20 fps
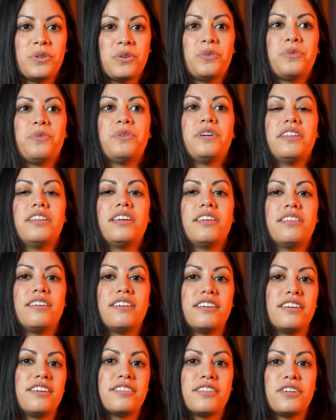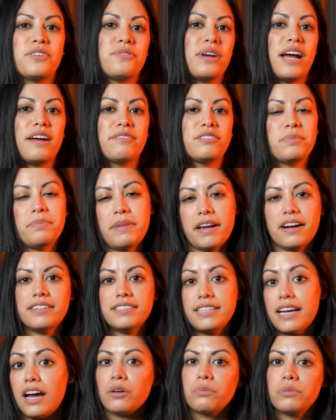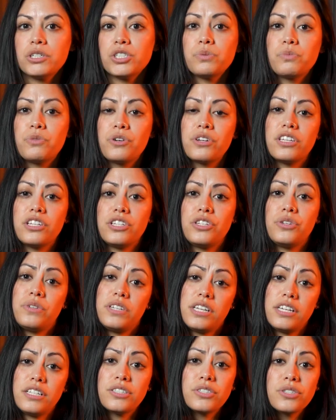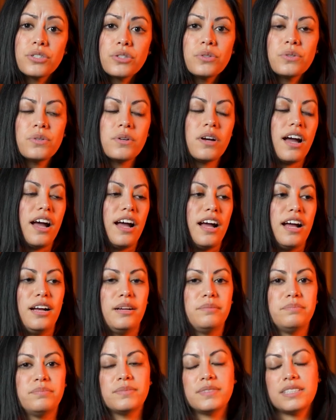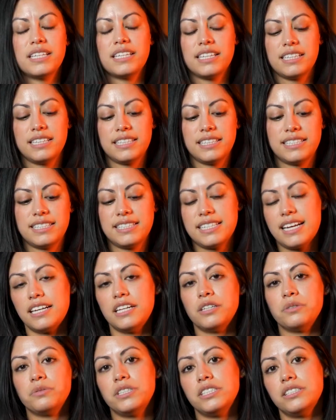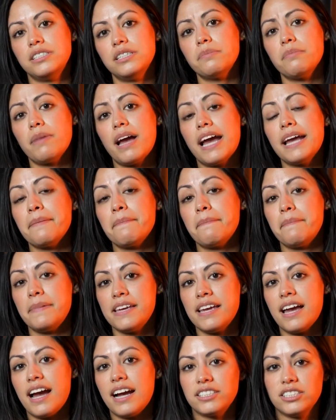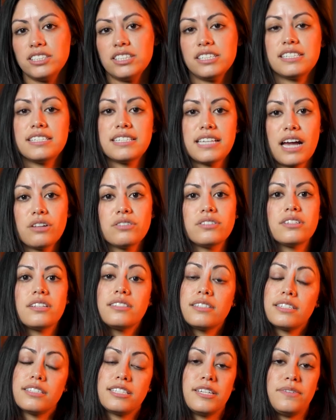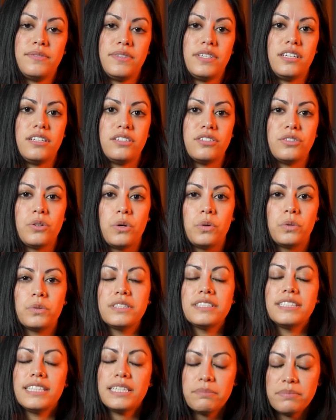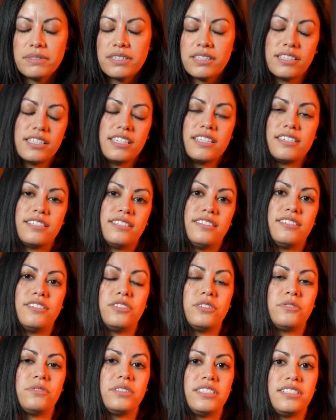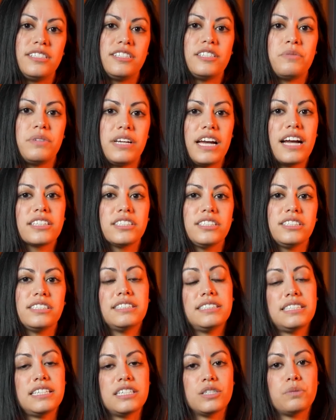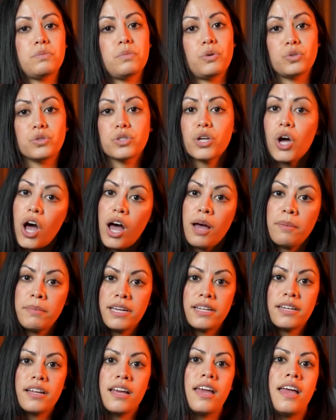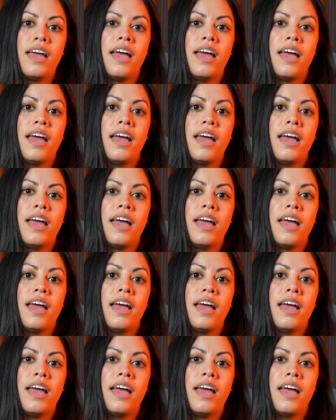really thinking that you have to bear down much more than you need to. Second reason might be actually sound sensitivity. So typically this is the reason that we actually see as most common,